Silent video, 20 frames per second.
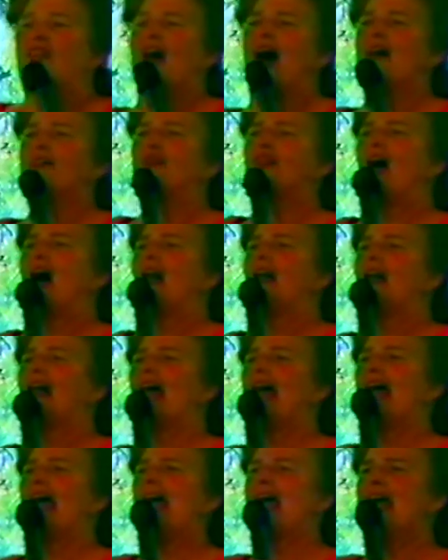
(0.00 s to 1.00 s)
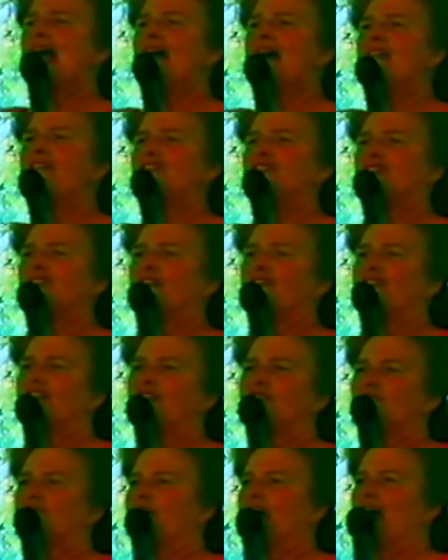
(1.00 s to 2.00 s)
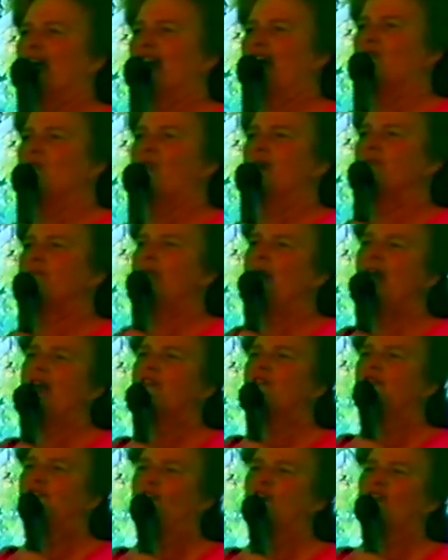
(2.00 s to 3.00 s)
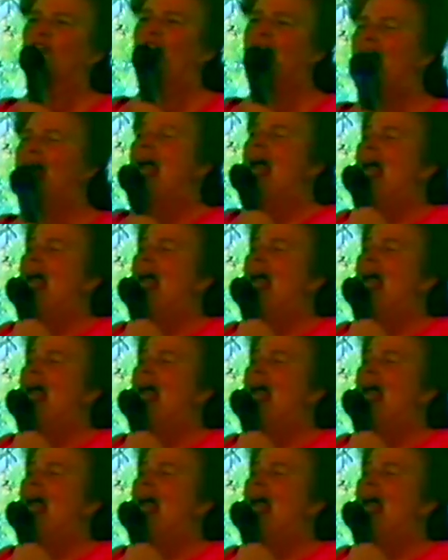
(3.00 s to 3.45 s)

the leaves of the tree would be for the